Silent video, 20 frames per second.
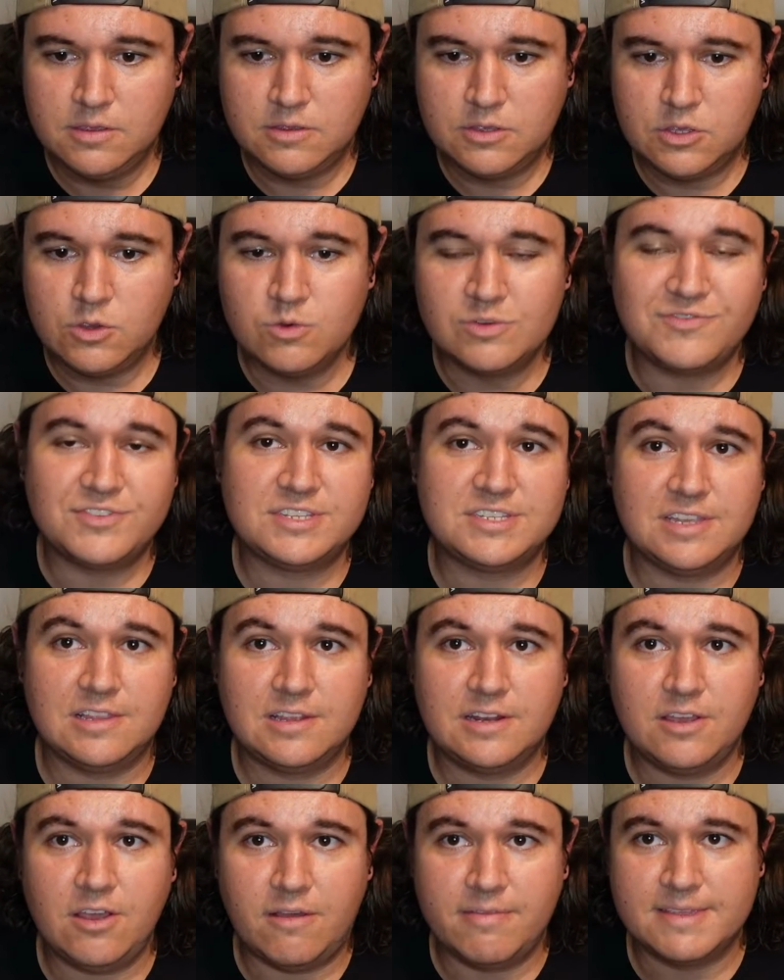huge
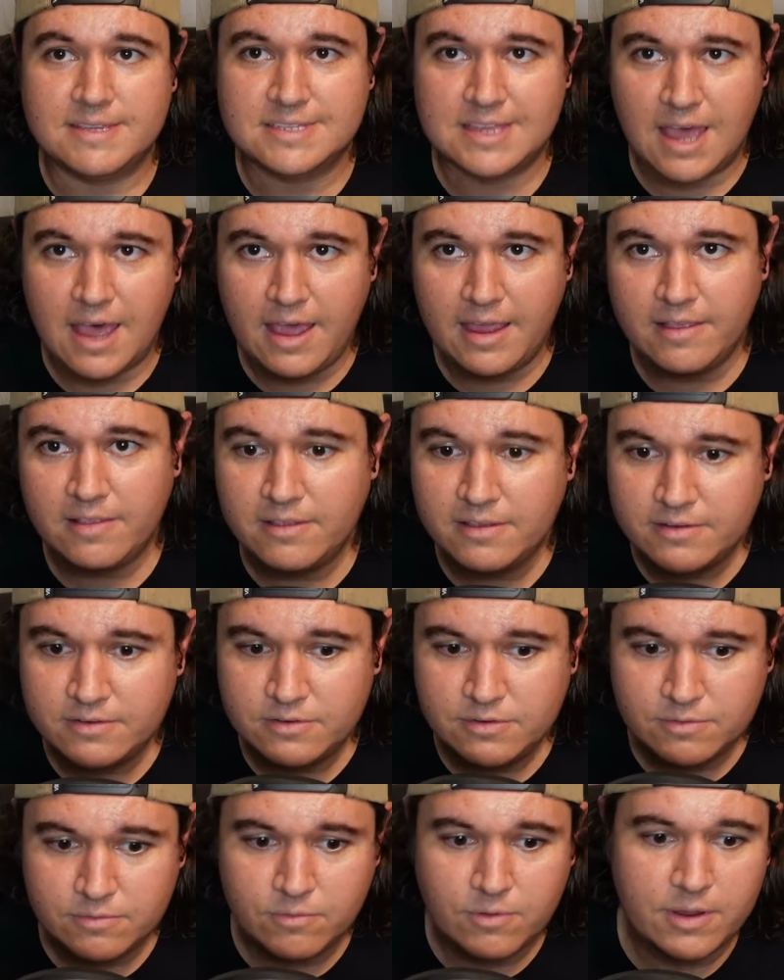facility on this
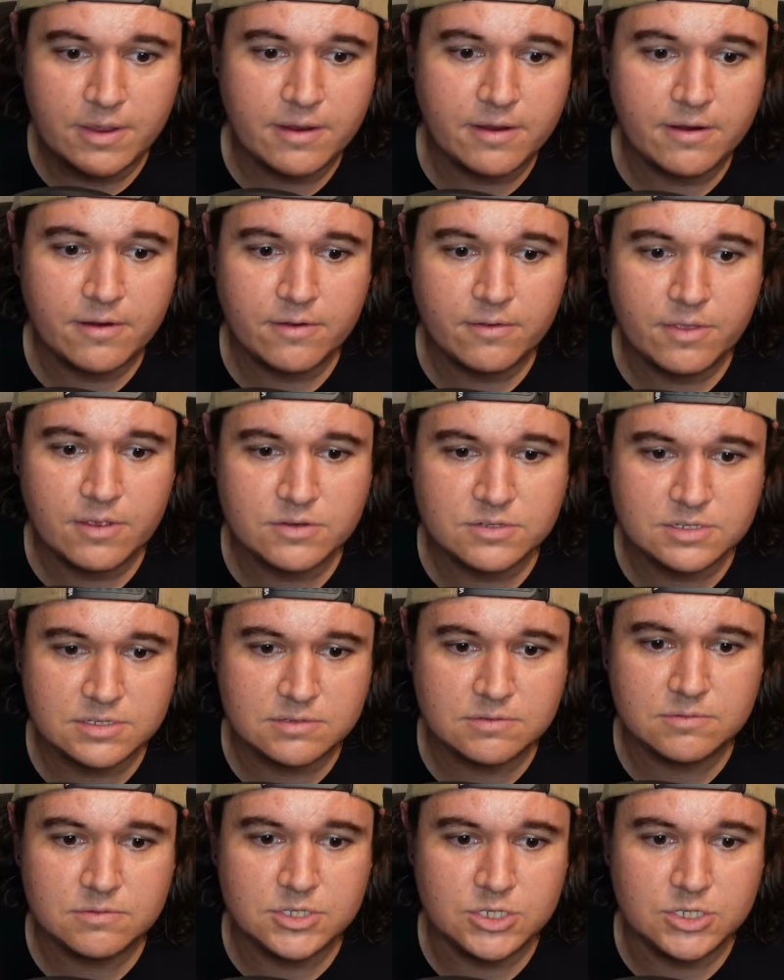island where there's